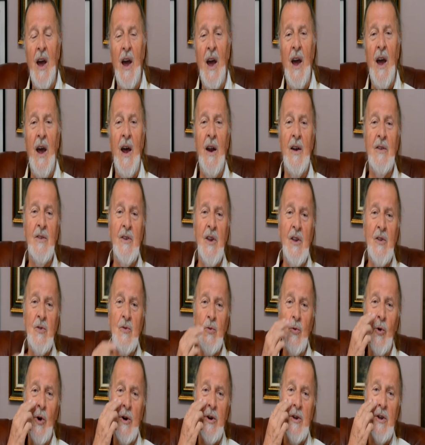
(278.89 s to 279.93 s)
and this
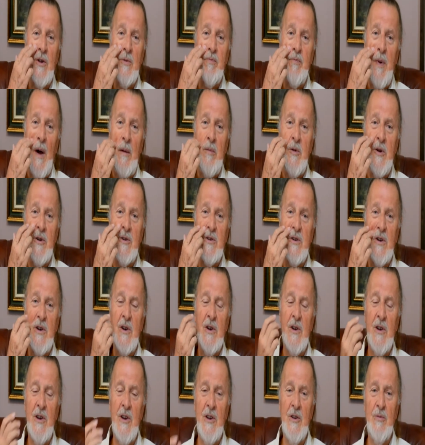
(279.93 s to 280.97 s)
work is published in
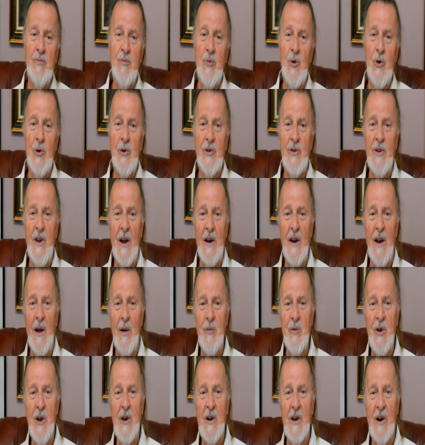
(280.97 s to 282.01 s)
his book
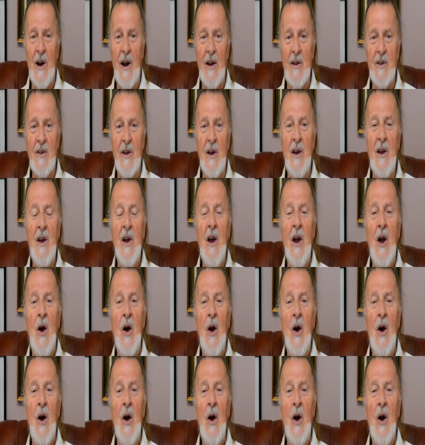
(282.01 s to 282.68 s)
Dynamic Karate.